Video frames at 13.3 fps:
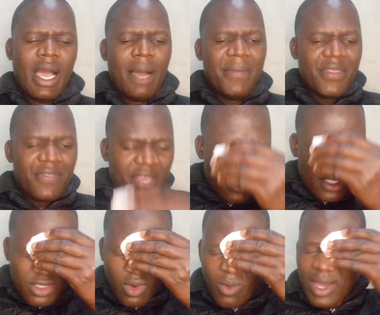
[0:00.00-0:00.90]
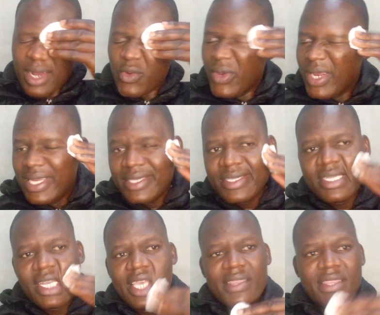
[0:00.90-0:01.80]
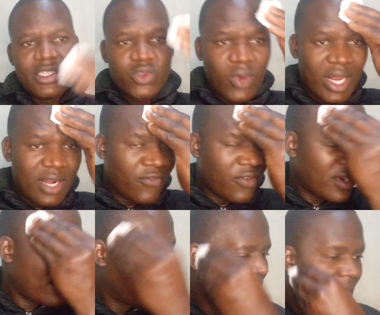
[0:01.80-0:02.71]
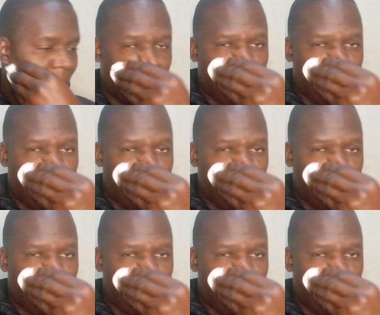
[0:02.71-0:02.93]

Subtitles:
I mean, there's no one who will stay in this world forever.